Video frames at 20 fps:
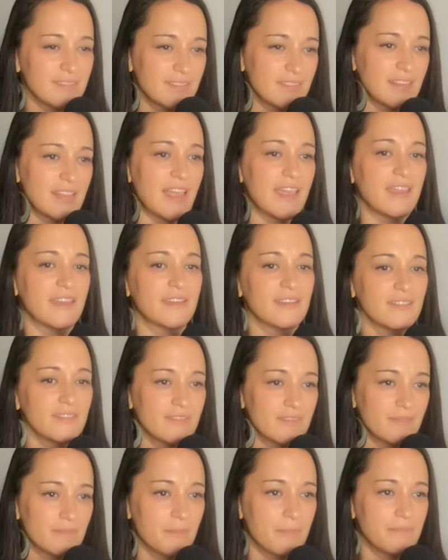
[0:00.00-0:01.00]
like
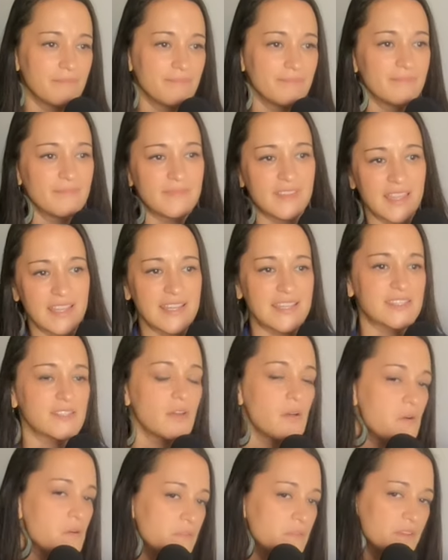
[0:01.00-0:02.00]
then it's
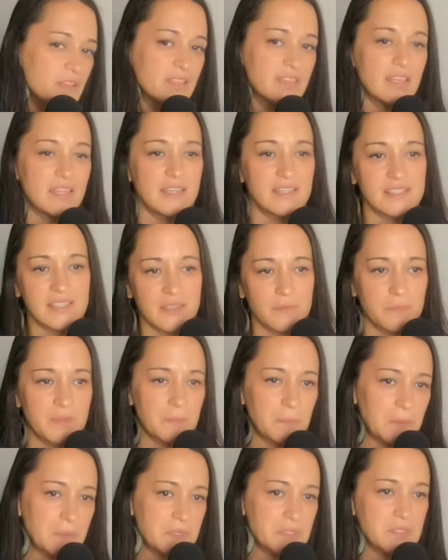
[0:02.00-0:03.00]
COVID, then it's like
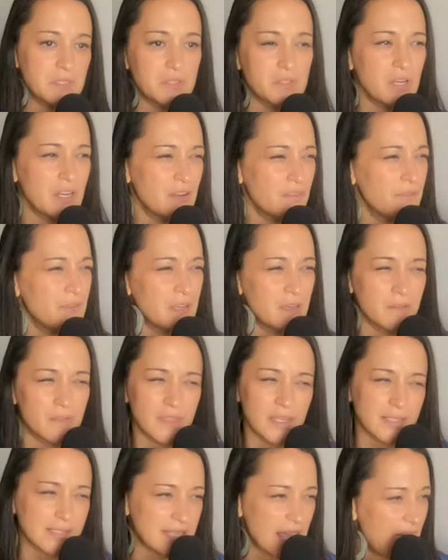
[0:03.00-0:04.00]
people are still trying to figure
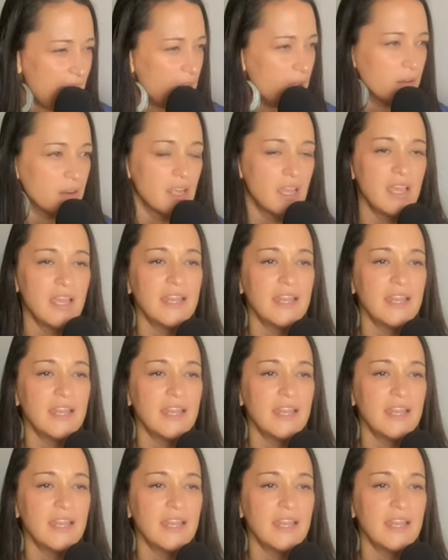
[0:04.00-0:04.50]
things out.